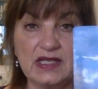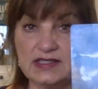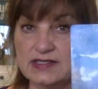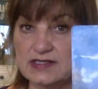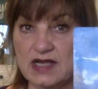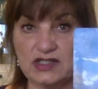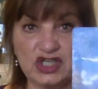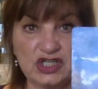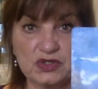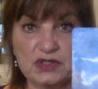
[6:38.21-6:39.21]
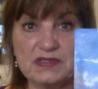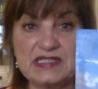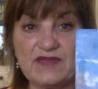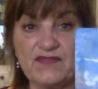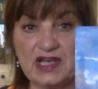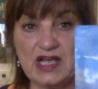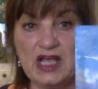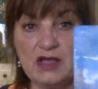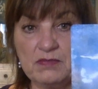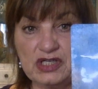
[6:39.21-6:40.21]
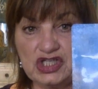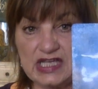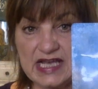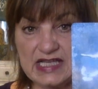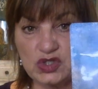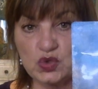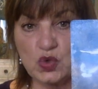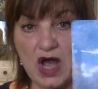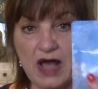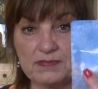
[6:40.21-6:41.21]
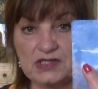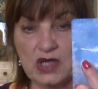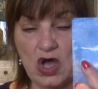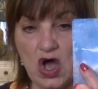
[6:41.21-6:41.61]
This is not gender specific, but she has dropped